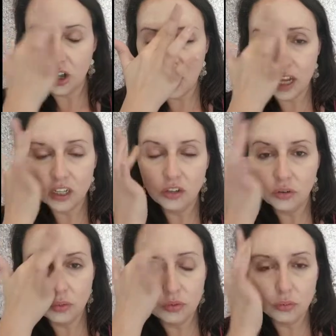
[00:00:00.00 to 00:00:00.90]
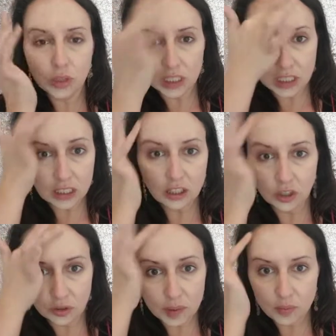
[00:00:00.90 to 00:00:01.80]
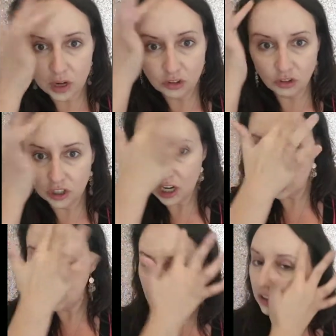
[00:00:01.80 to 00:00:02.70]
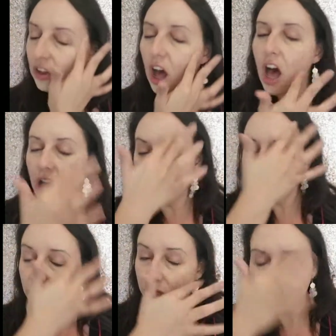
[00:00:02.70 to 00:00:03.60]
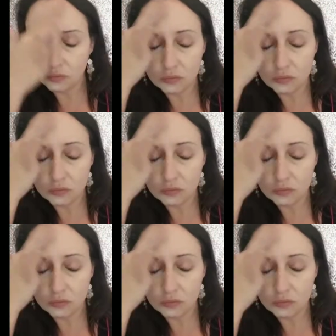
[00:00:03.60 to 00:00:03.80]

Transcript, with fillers: So I usually use my brush to kind of get this all on.